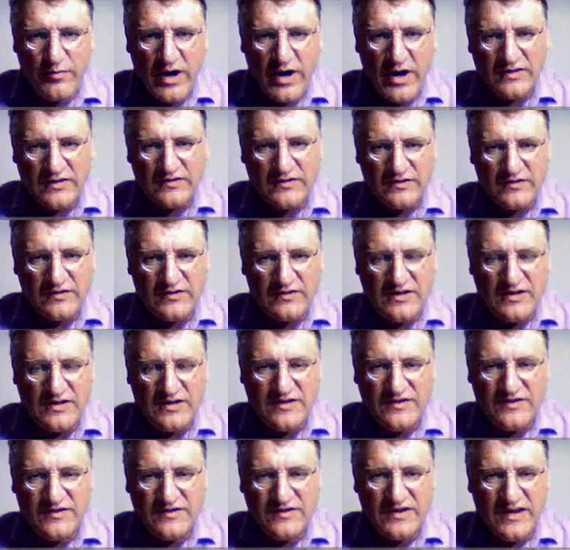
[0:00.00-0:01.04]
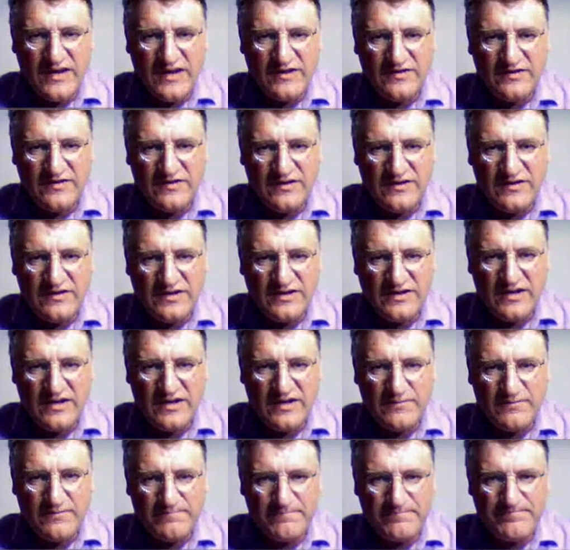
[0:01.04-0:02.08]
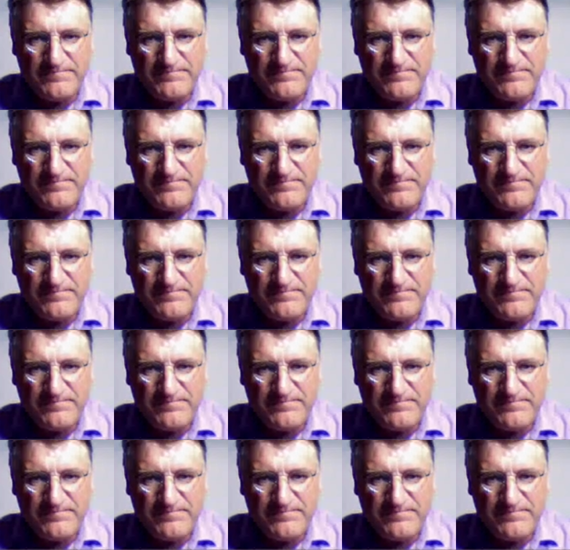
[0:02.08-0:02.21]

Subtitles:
but in this case it did.